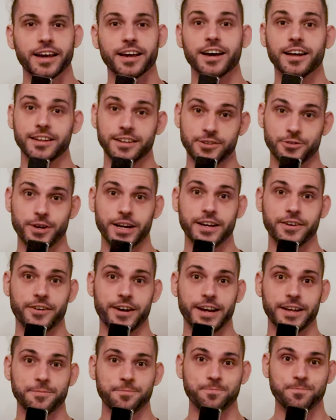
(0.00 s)
I got it
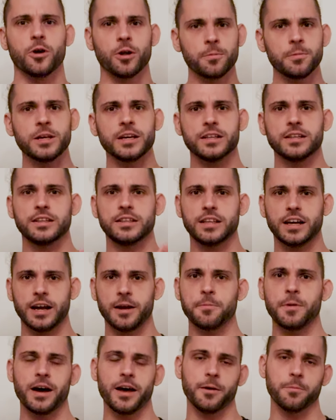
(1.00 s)
right. Probably at the
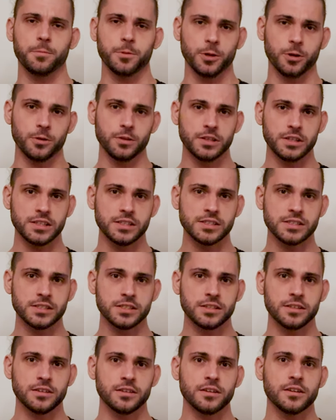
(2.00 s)
time I upload
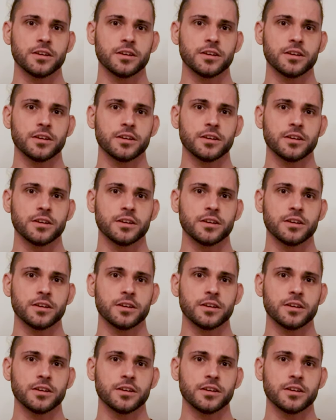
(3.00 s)
this,